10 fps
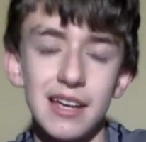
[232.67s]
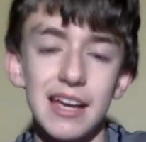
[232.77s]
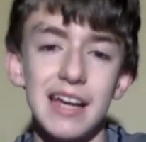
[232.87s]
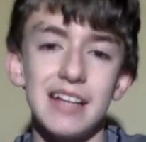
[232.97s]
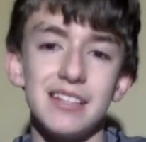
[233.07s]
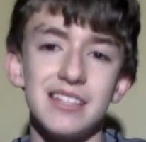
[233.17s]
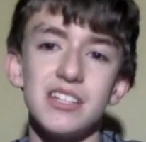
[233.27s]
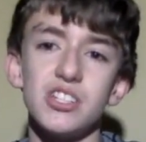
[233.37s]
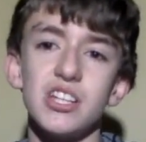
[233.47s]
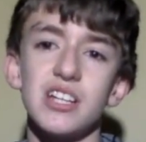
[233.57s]
And
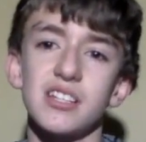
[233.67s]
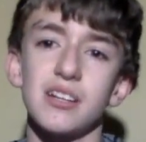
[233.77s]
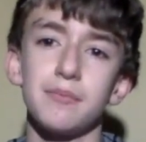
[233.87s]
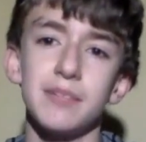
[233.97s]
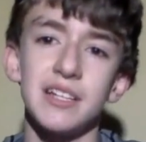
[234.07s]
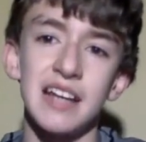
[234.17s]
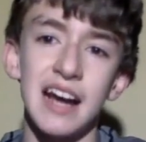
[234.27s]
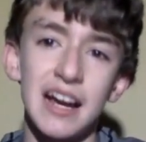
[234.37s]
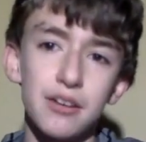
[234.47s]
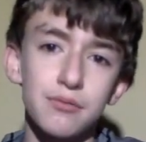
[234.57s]
Dian Sheng is a company
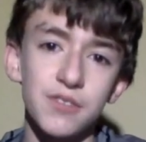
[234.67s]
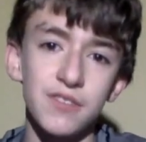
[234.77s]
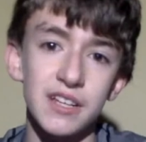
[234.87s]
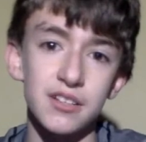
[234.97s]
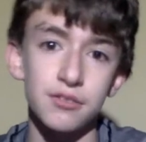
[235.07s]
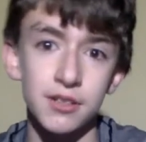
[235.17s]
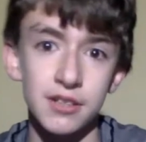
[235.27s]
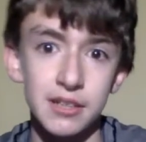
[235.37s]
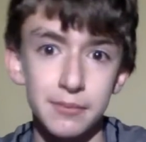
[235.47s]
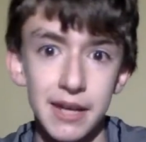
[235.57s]
that I don't really think could
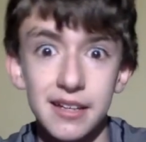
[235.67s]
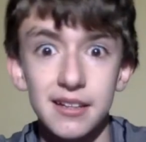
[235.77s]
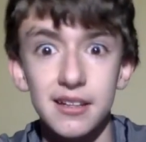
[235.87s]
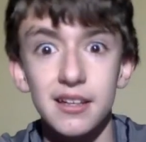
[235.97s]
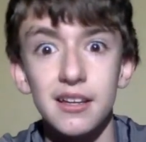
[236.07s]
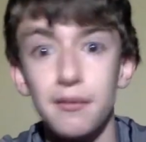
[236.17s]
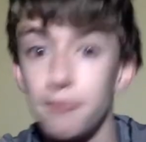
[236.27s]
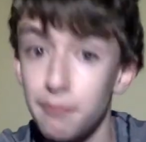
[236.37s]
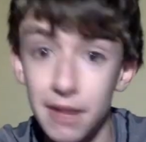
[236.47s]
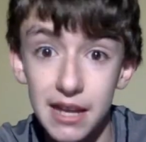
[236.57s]
really make
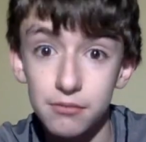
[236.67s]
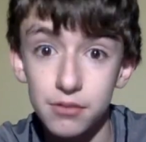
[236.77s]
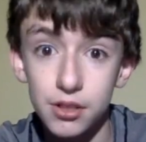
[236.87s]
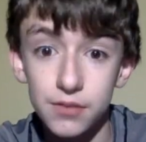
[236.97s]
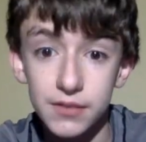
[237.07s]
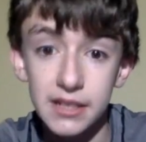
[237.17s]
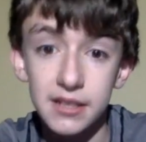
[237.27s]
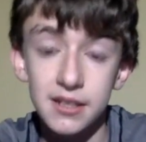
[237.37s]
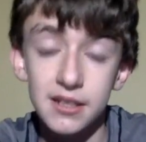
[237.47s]
main-worthy